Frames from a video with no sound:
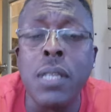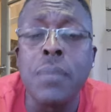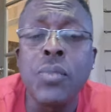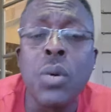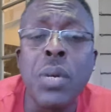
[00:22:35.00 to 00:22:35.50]

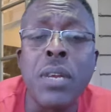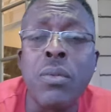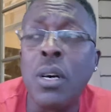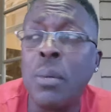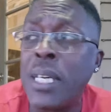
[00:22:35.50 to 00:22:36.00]
Don't get it
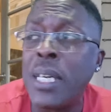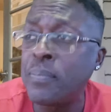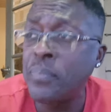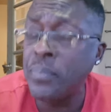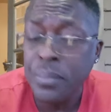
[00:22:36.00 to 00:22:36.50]
wrong, man.
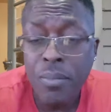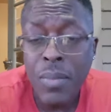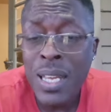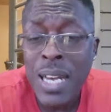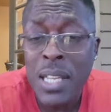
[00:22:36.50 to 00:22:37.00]

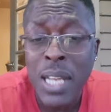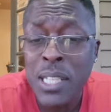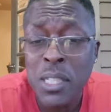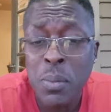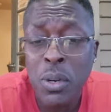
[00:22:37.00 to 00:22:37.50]
I
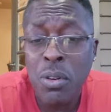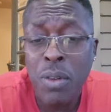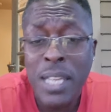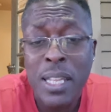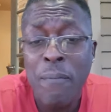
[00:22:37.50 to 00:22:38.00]
liked smoking
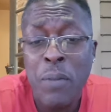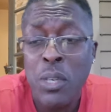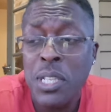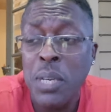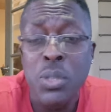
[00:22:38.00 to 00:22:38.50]
crack. That
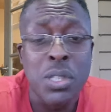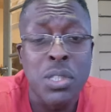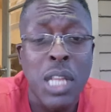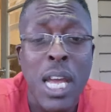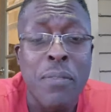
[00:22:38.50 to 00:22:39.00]
first hit was
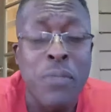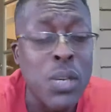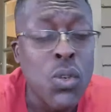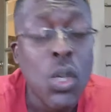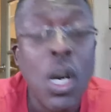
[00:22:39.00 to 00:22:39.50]
just life.
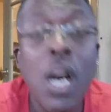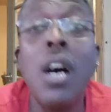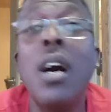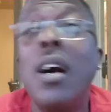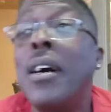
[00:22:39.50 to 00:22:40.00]
Like,
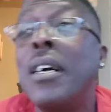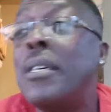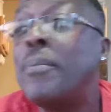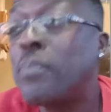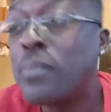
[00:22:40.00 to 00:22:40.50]

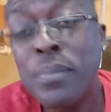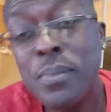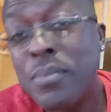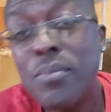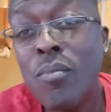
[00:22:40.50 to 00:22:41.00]
oh,
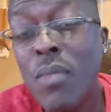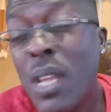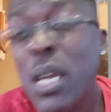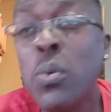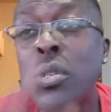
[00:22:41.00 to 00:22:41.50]
it was